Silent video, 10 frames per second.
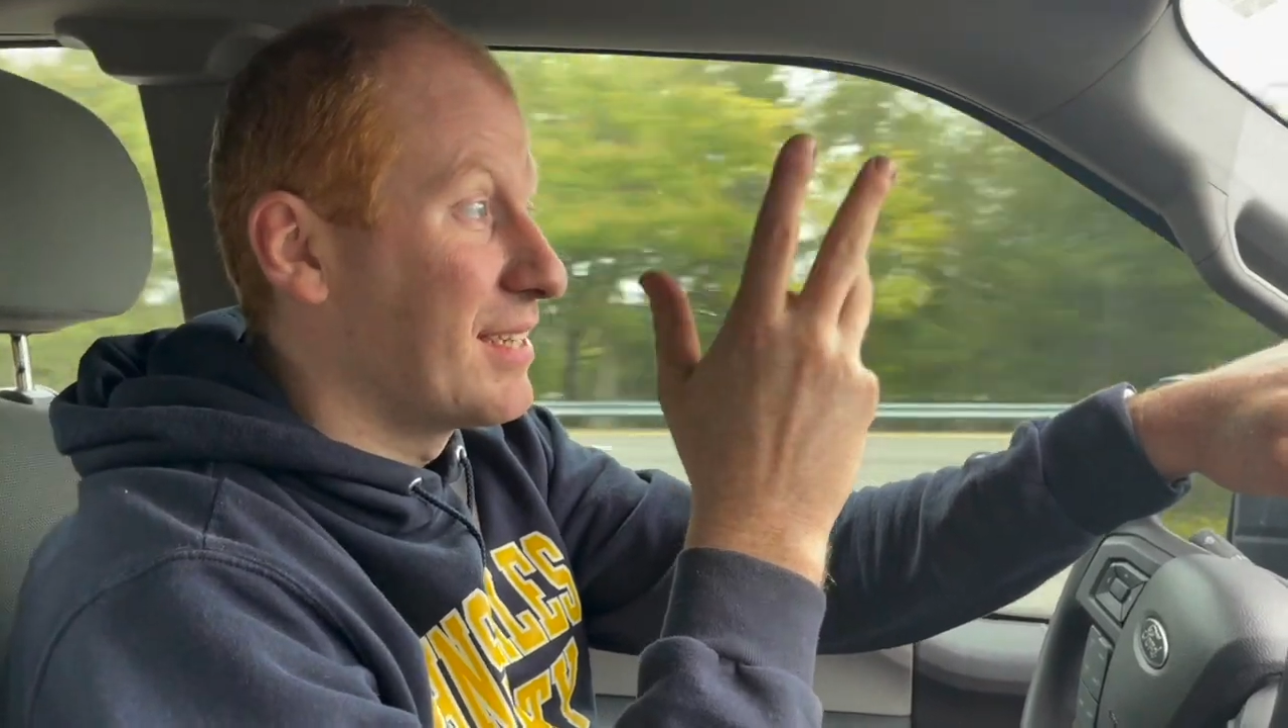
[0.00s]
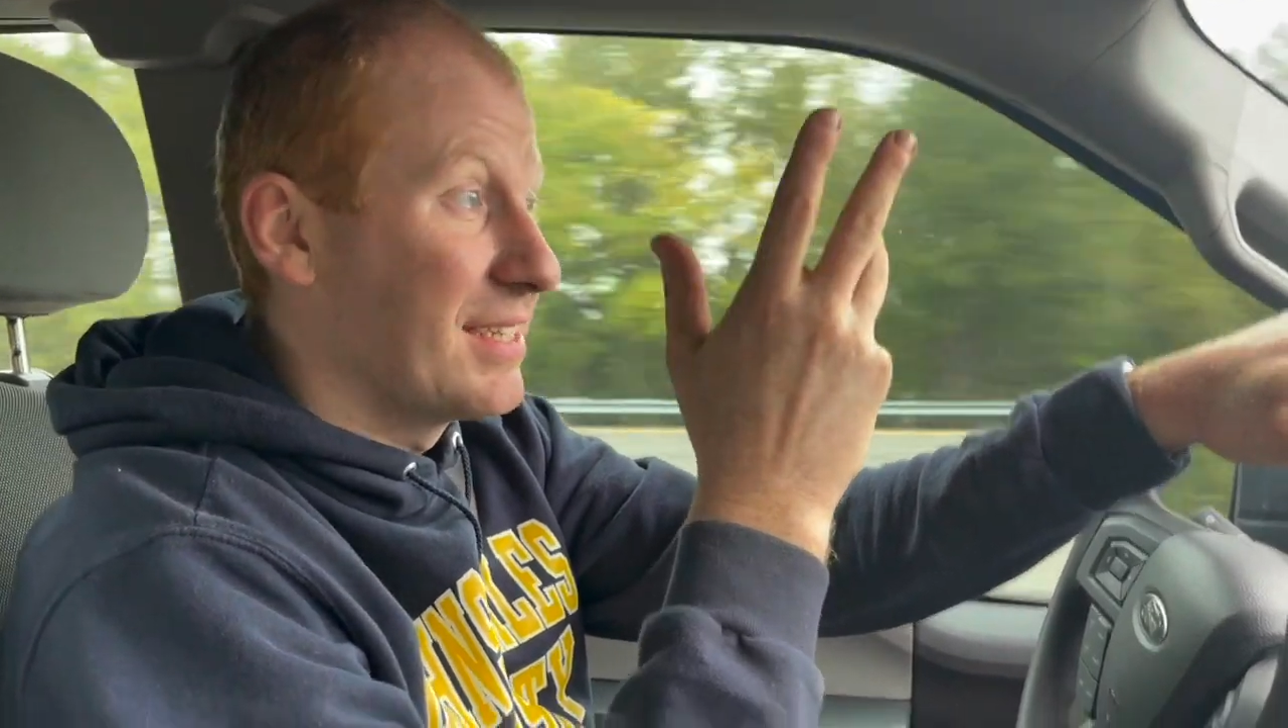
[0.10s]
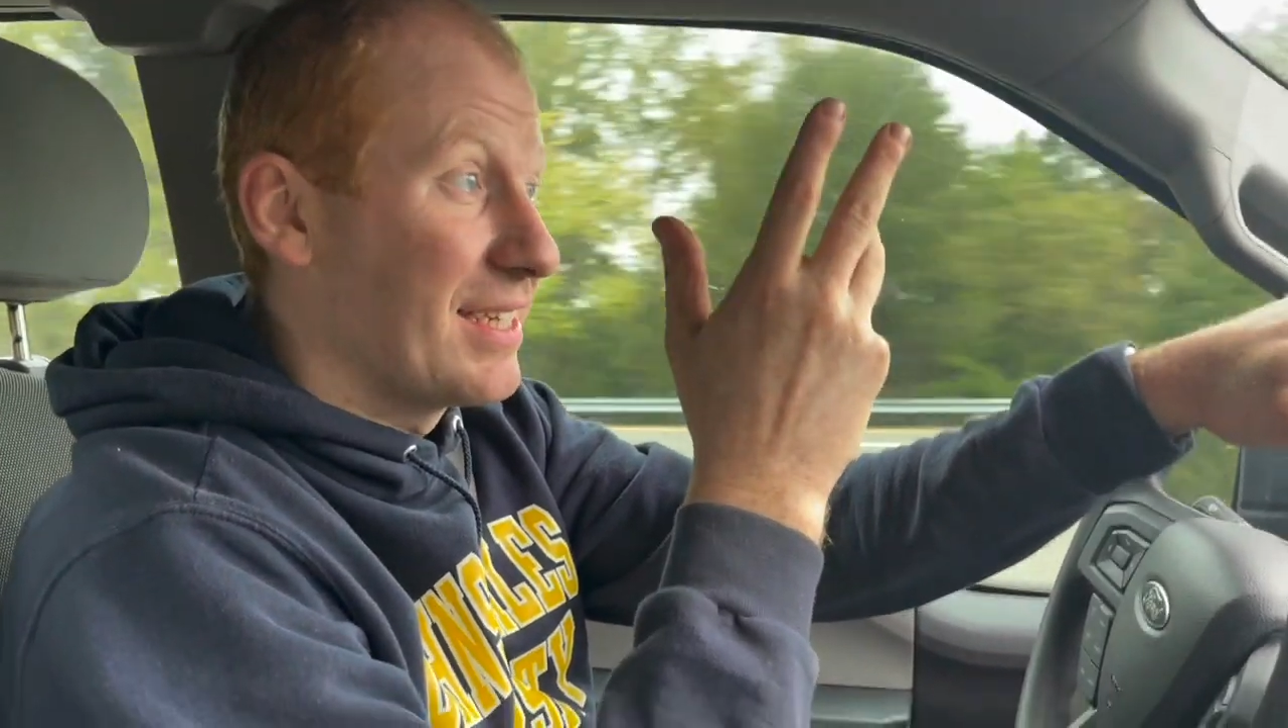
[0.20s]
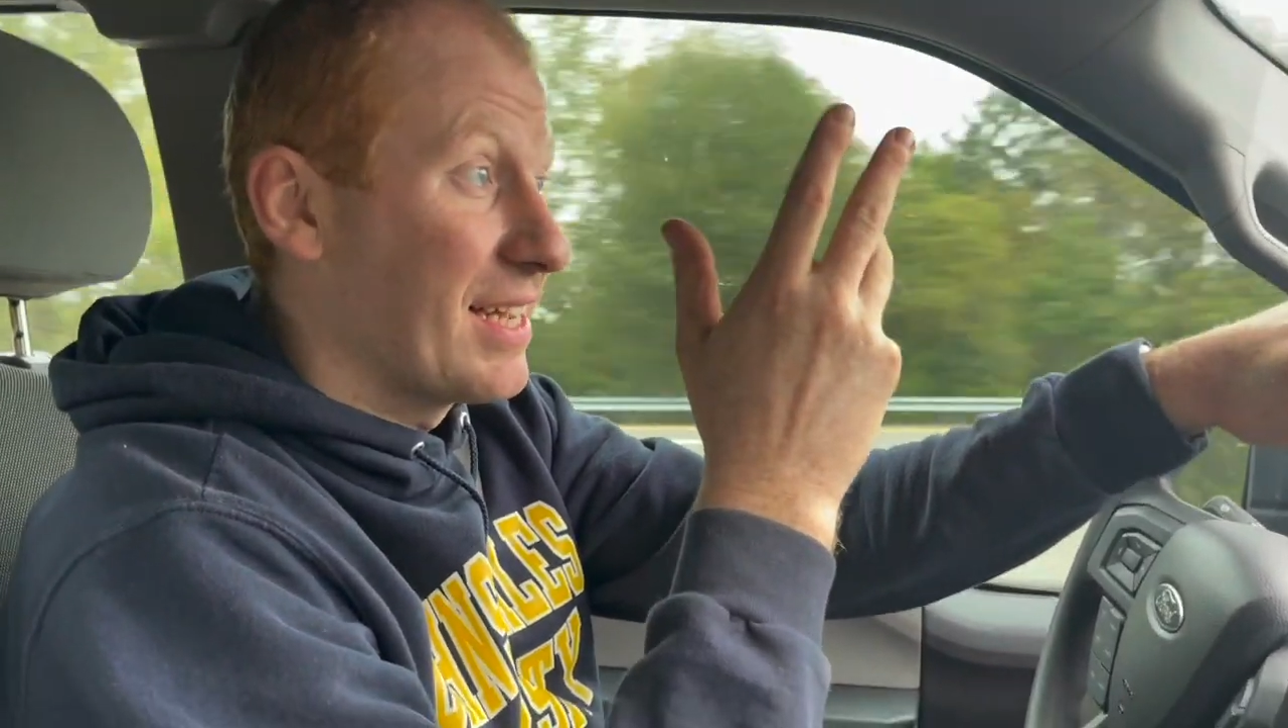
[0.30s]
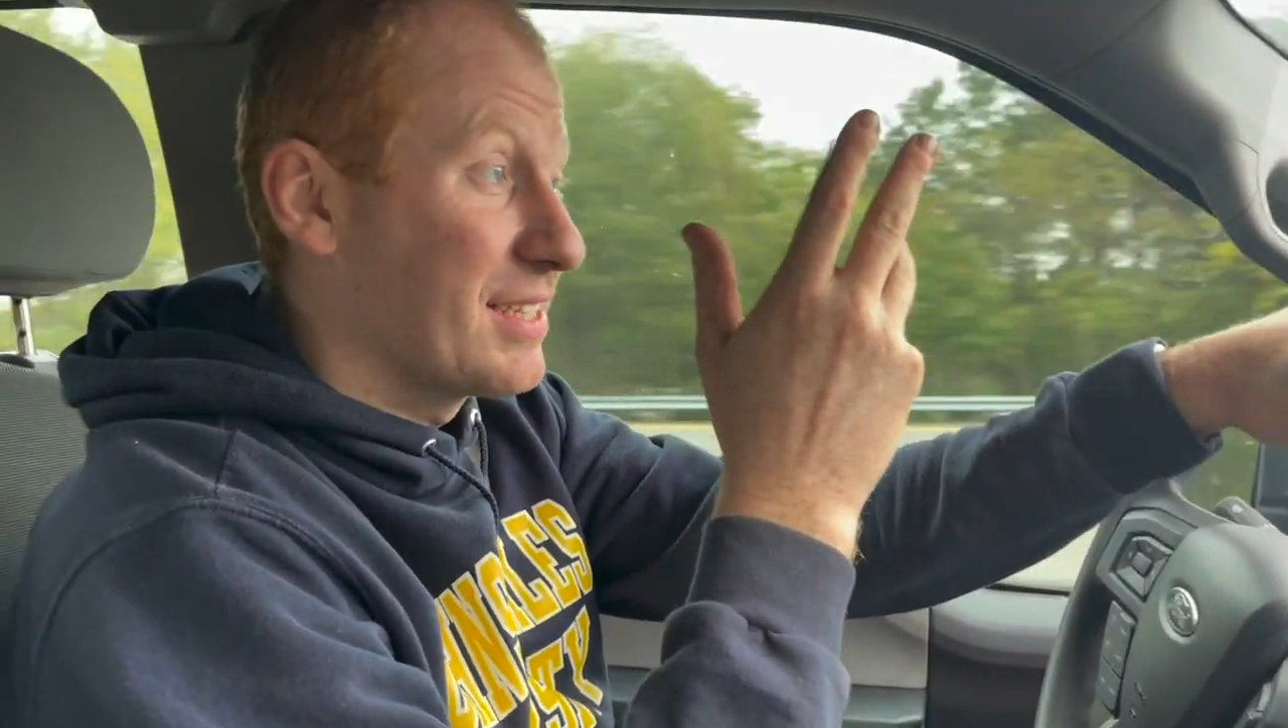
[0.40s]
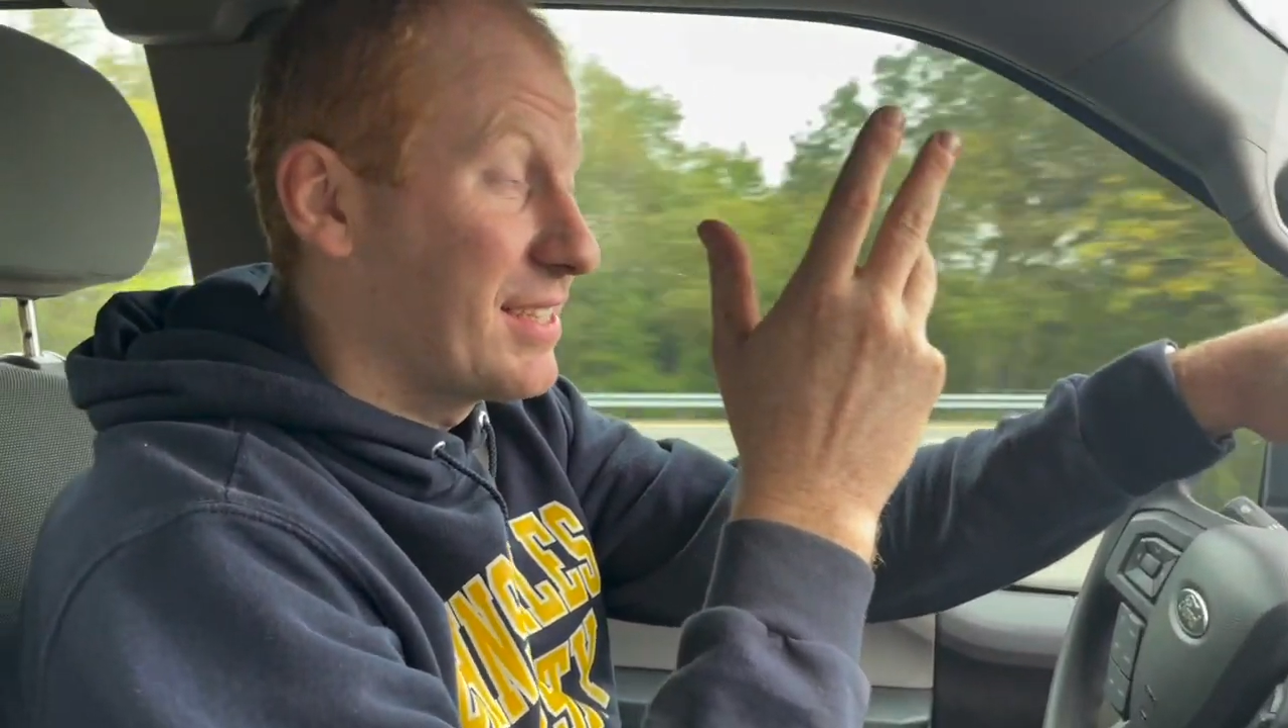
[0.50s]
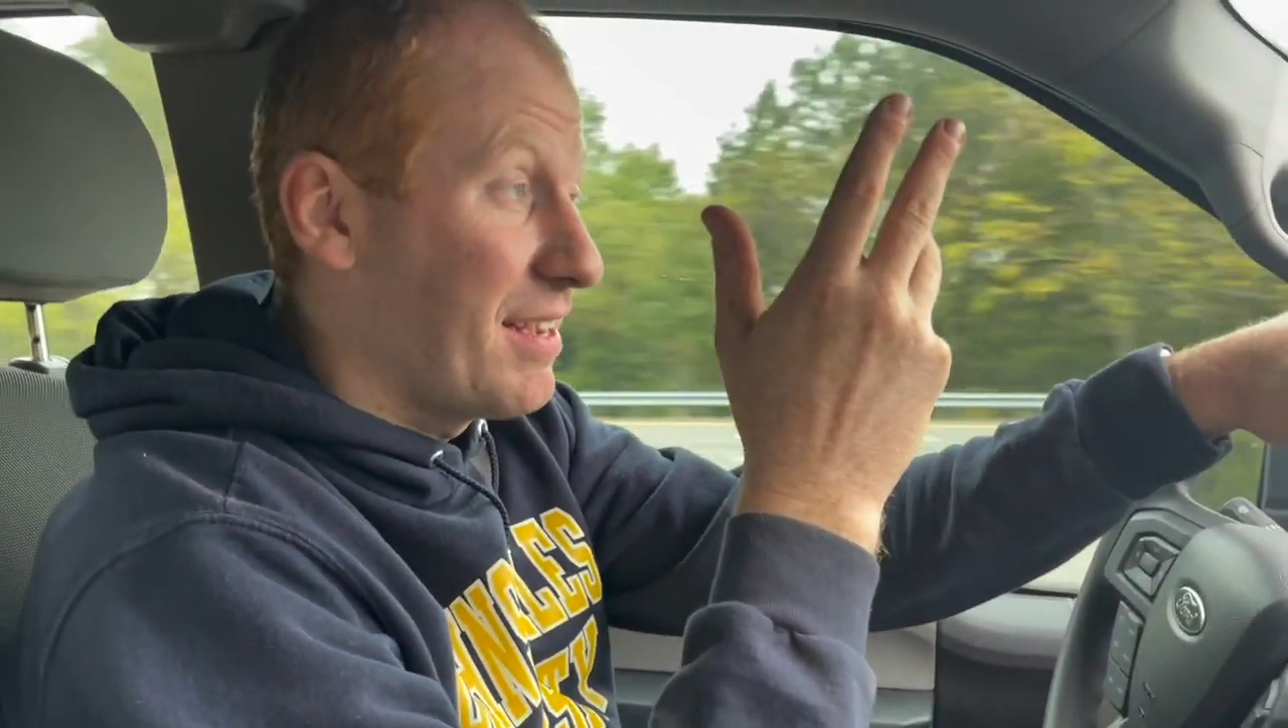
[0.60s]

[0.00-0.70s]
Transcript: It didn't get us